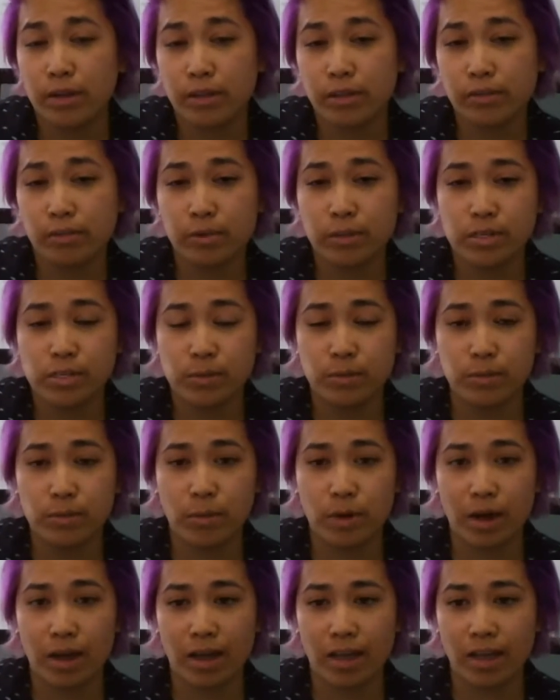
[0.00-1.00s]
of the reason
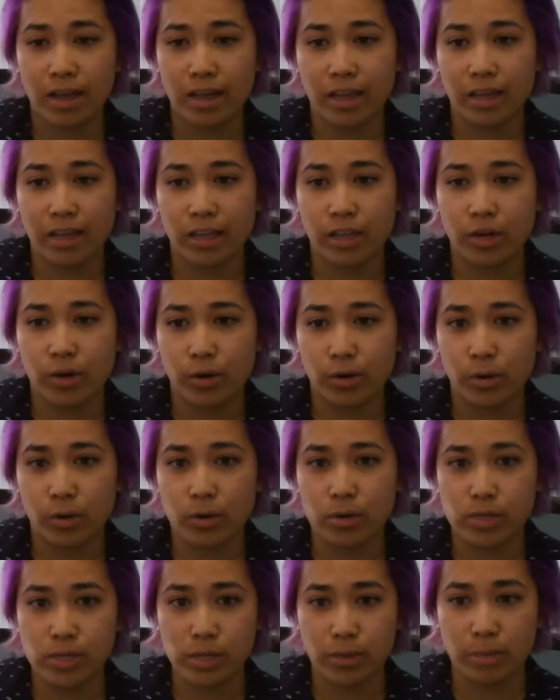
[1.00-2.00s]
why you're
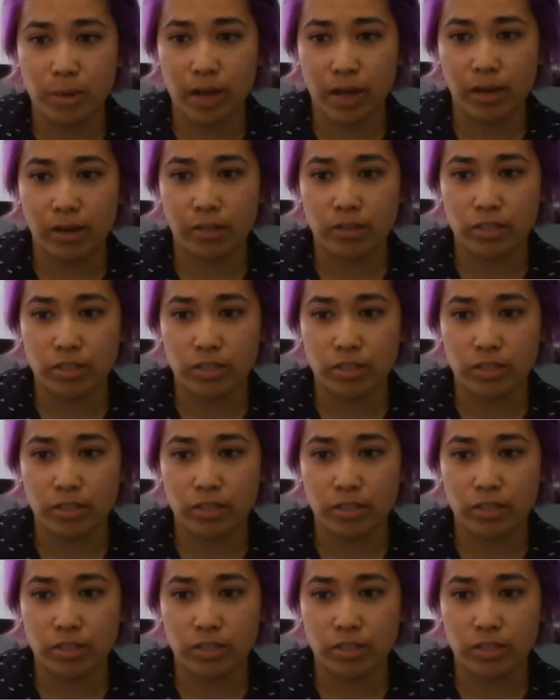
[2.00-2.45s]
holding back